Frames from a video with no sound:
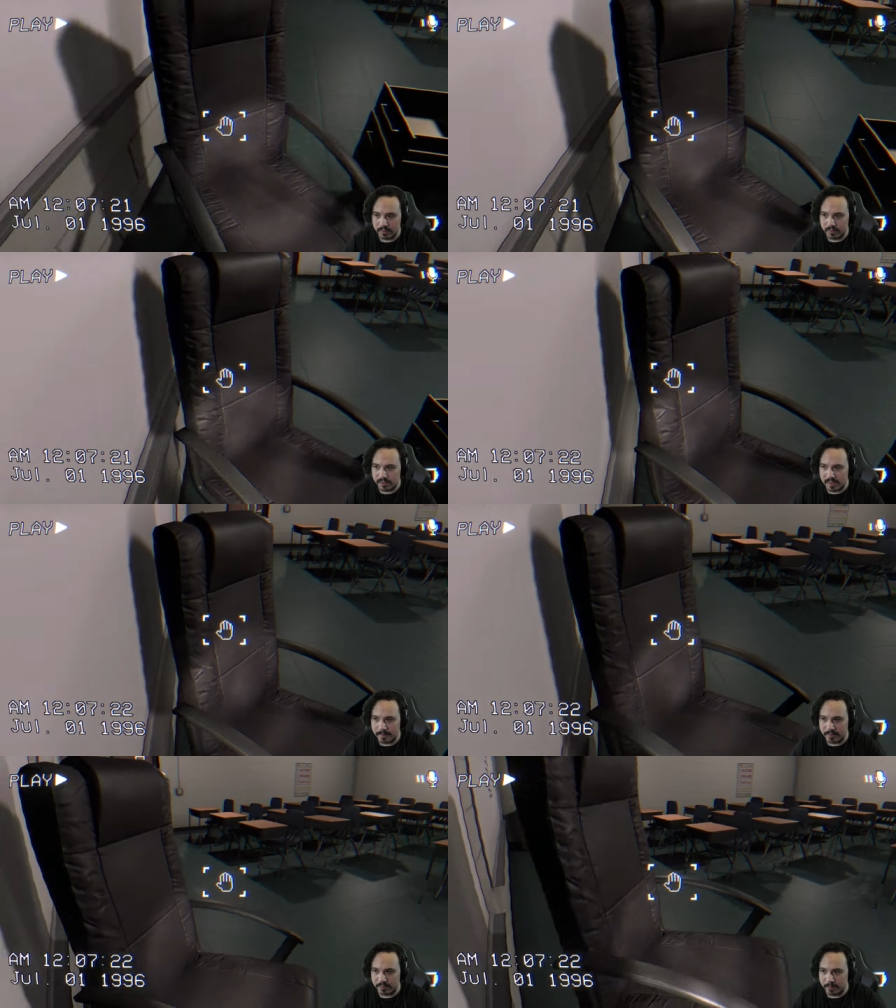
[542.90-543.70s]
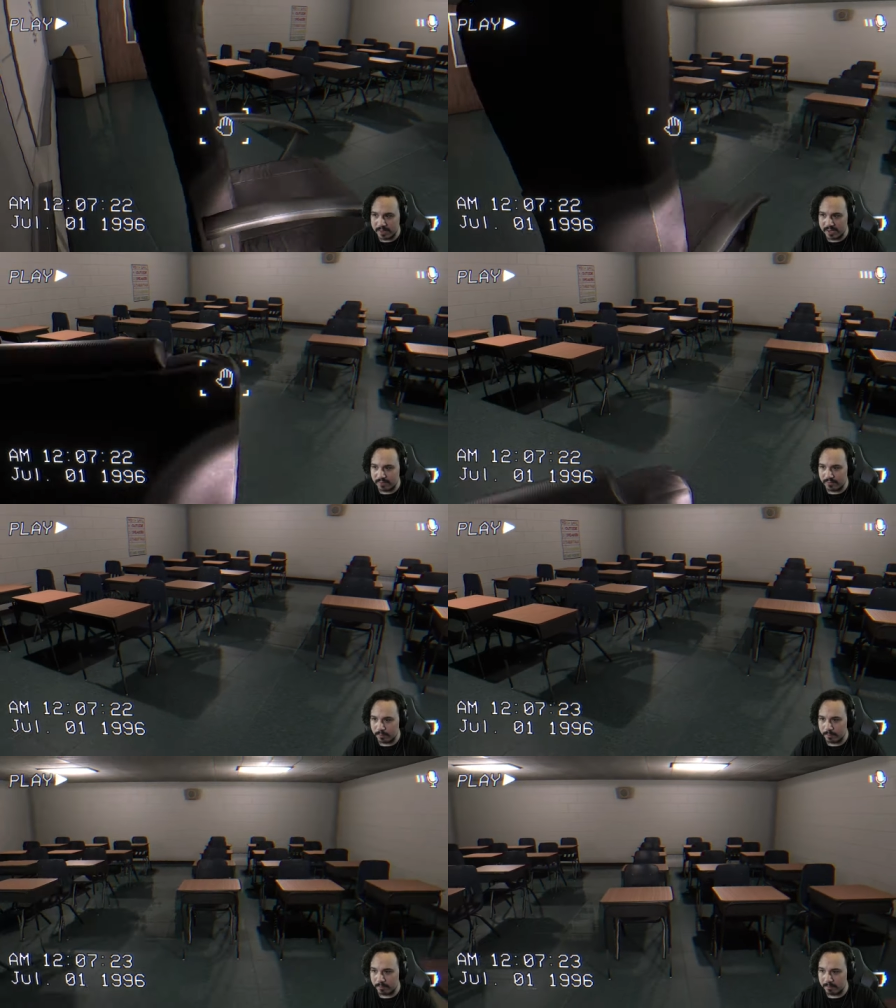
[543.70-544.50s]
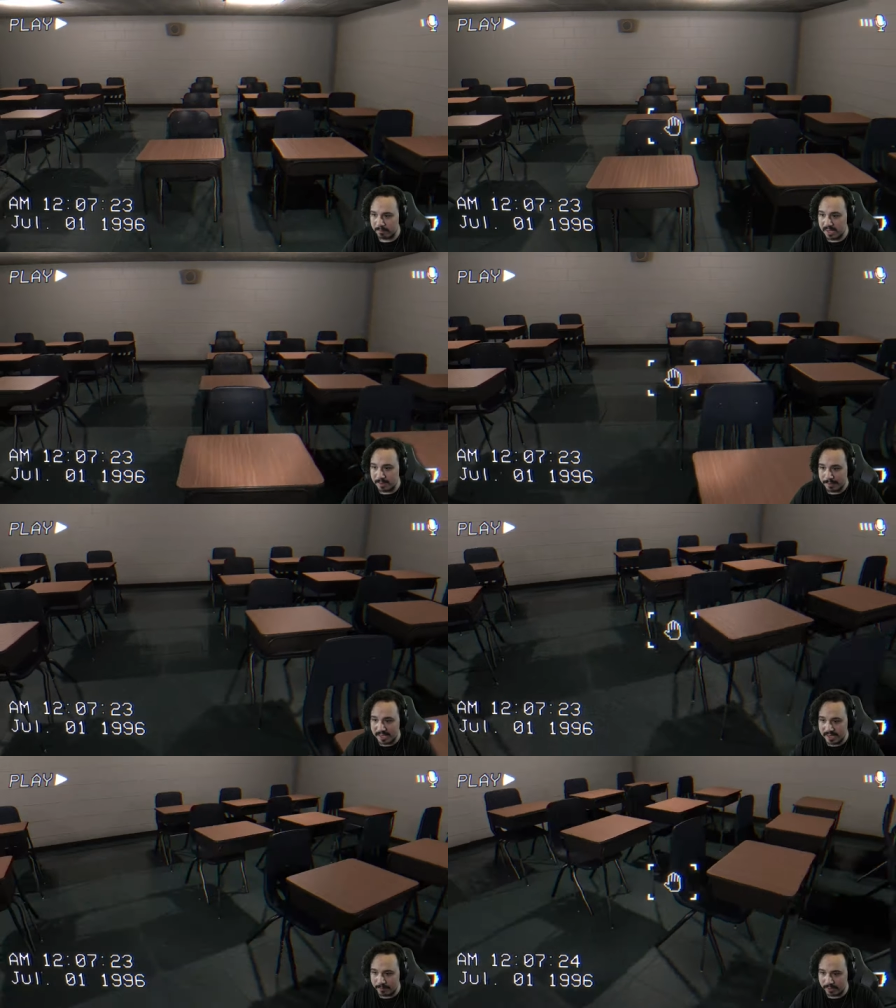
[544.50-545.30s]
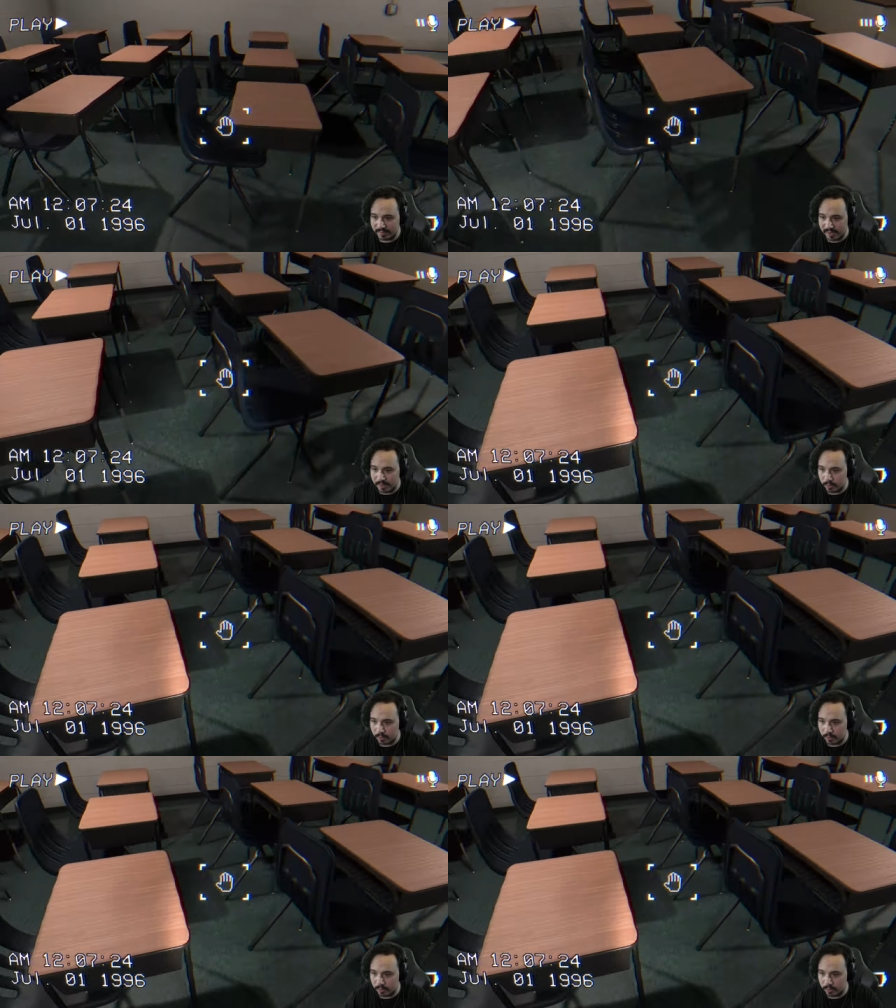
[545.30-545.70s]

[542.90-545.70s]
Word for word: So that must be for me being able to tell